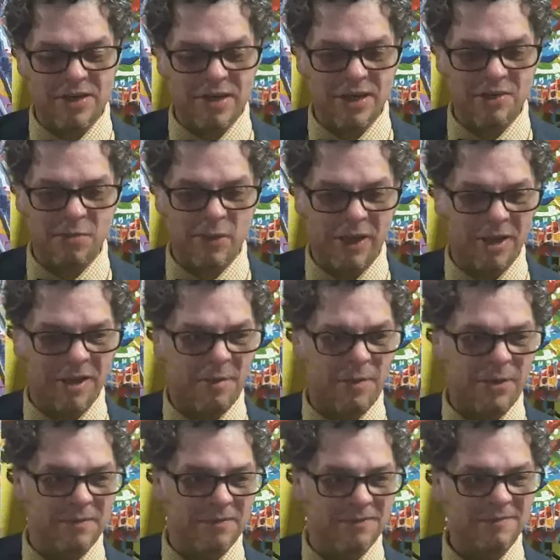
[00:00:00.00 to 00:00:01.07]
day you wake up
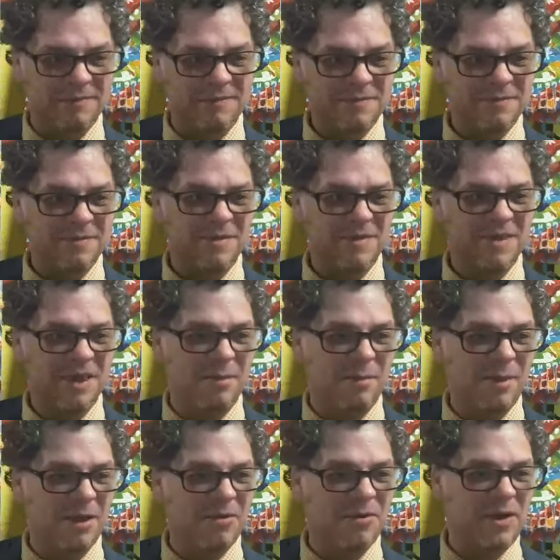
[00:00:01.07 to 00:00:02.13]
and think
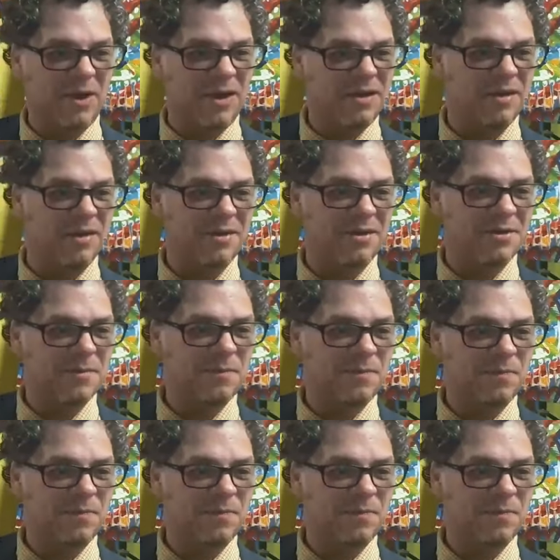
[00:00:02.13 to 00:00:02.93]
about creating things.